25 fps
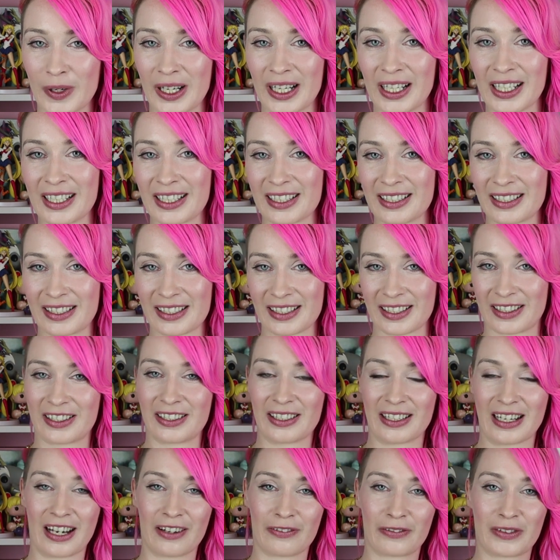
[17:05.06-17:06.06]
why does
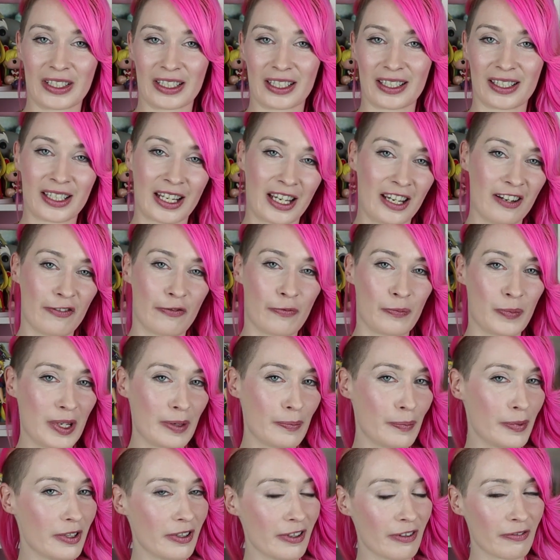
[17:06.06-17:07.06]
she have to save
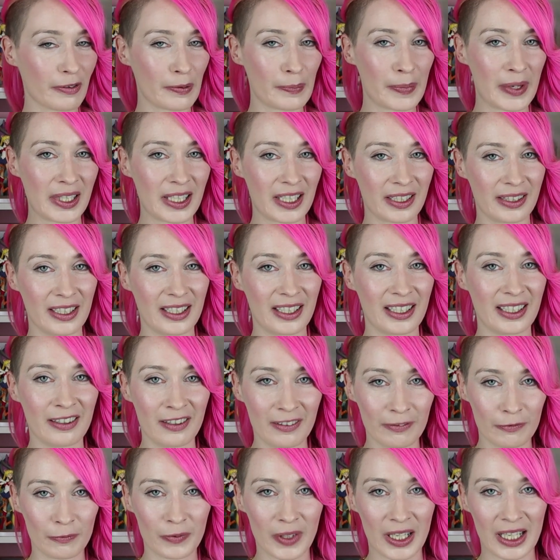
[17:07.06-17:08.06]
people from
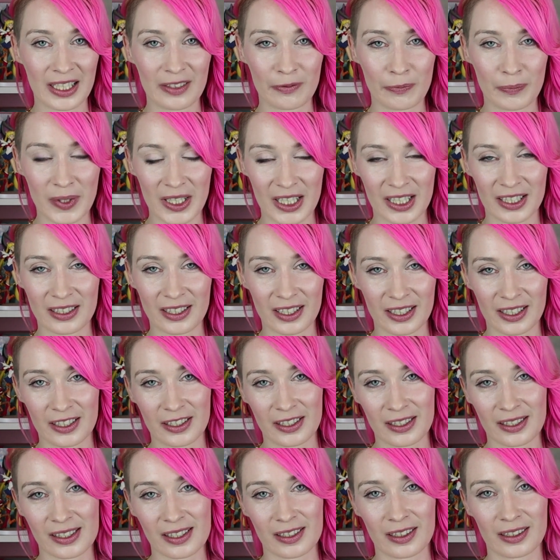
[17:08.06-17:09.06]
anything? Can't
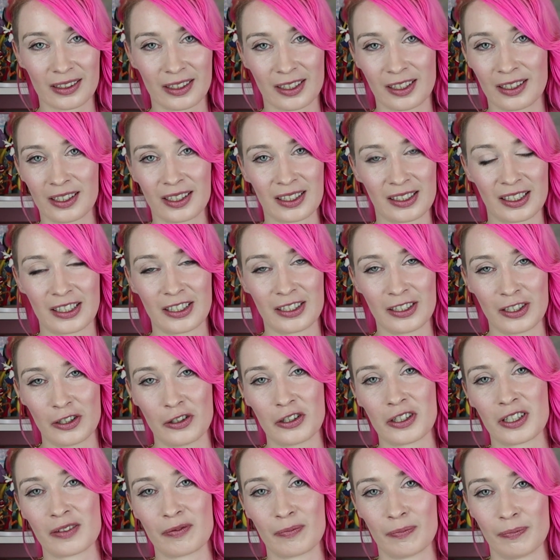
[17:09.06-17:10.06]
Beyonce just
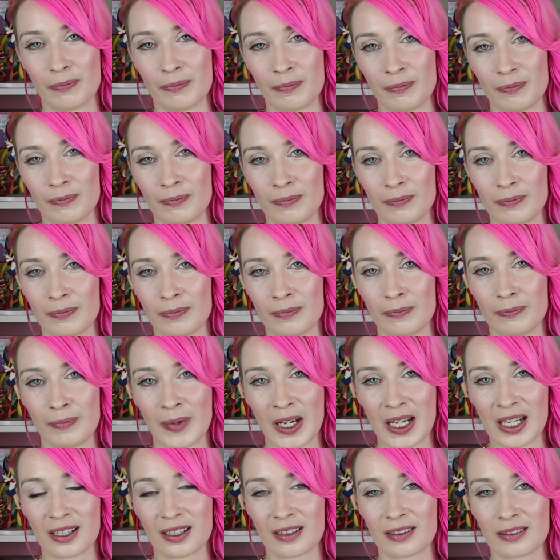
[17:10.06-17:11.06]
continue to
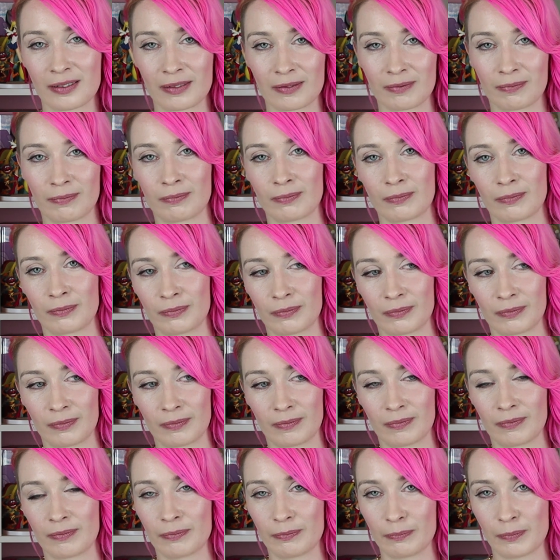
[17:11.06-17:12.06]
make
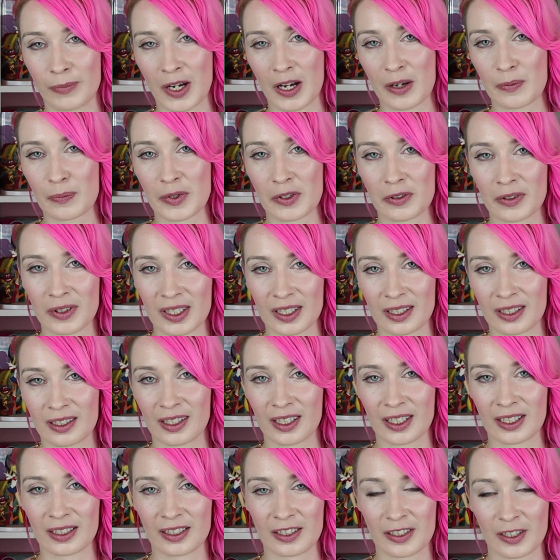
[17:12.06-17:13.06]
pop
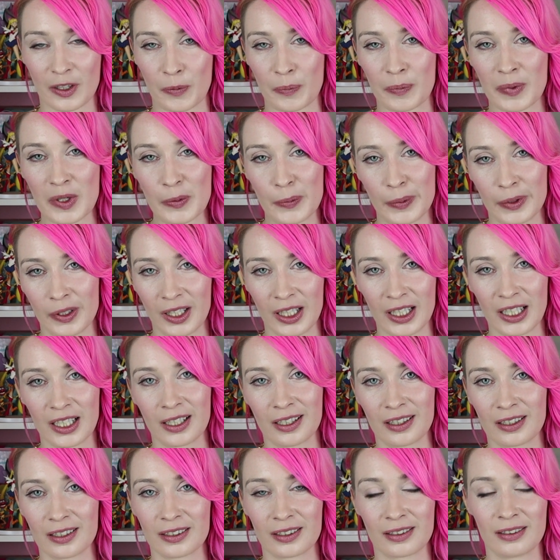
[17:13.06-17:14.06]
music that some people
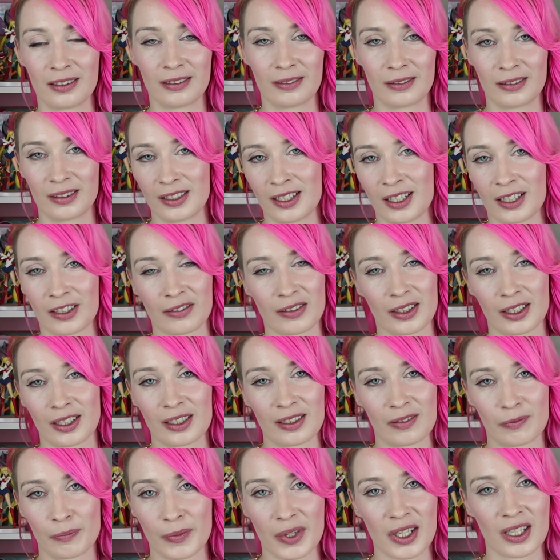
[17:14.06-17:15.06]
like? Not
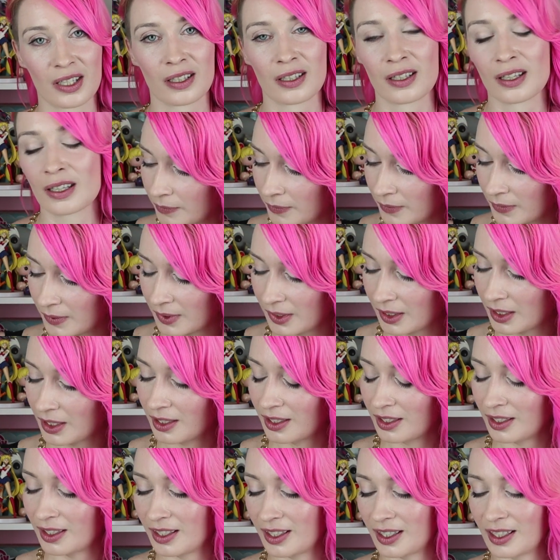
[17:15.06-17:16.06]
really me.
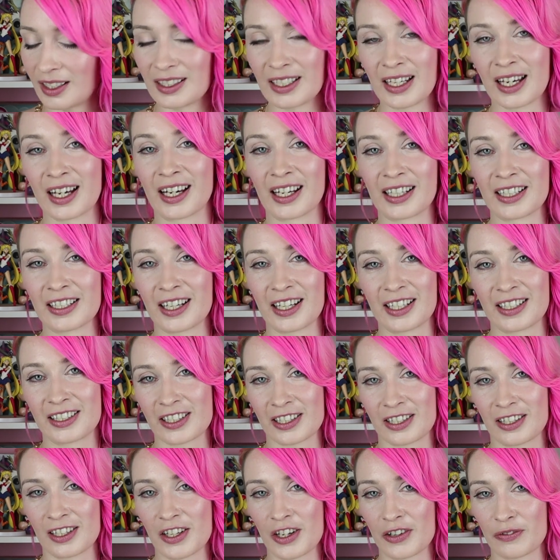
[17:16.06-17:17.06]
Yeah, I
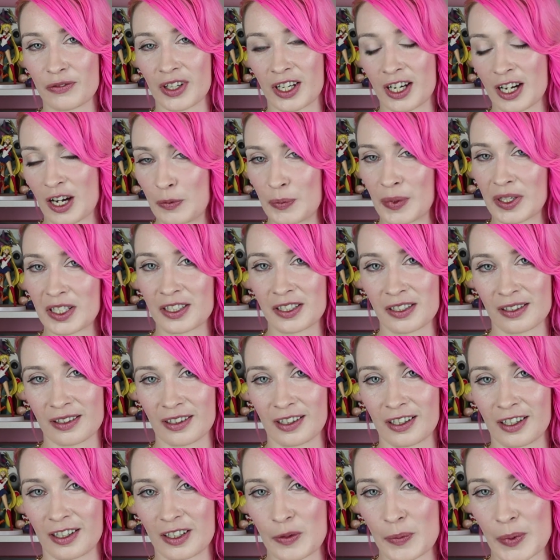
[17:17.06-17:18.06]
just love the comment
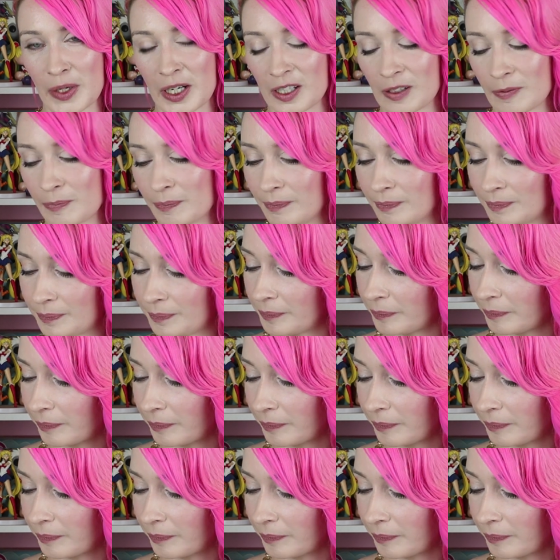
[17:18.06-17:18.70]
on the bottom.